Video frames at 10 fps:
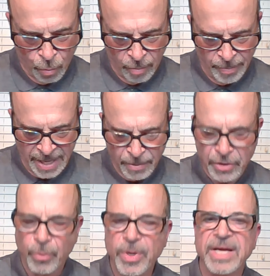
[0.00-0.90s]
we'll be
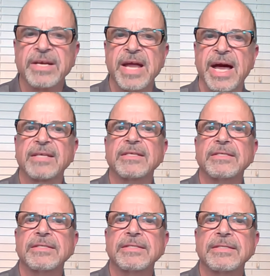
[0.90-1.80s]
able to reconnect
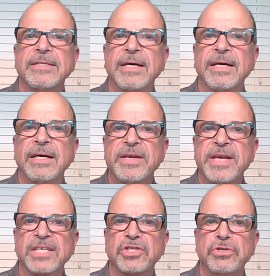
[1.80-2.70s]

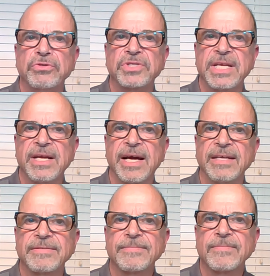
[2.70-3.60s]
next Tuesday
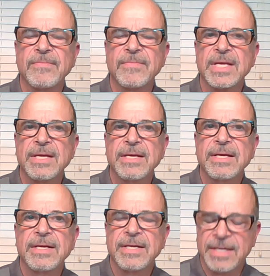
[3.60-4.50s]
night.
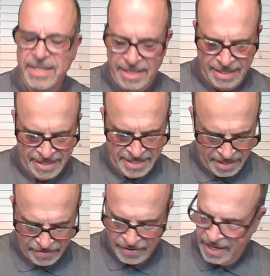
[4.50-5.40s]

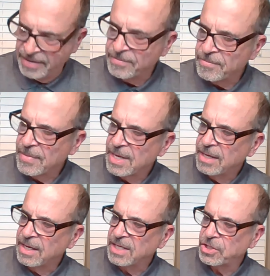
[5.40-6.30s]
Until then,
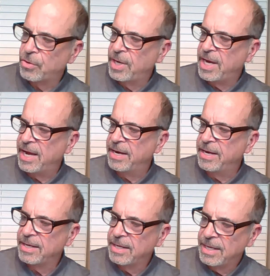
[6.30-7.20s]
let's go
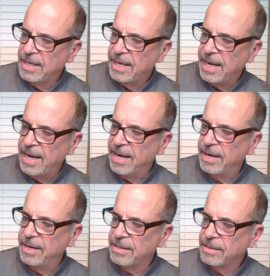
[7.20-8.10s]
ahead
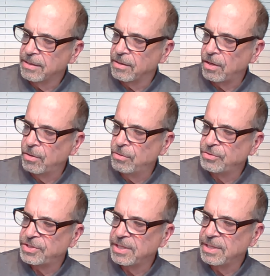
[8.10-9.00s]
and
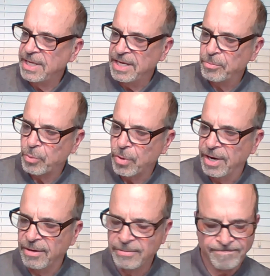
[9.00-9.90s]
close in
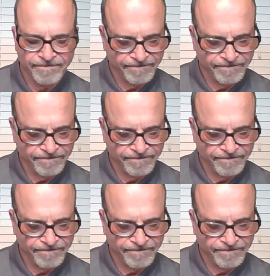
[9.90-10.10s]
prayer.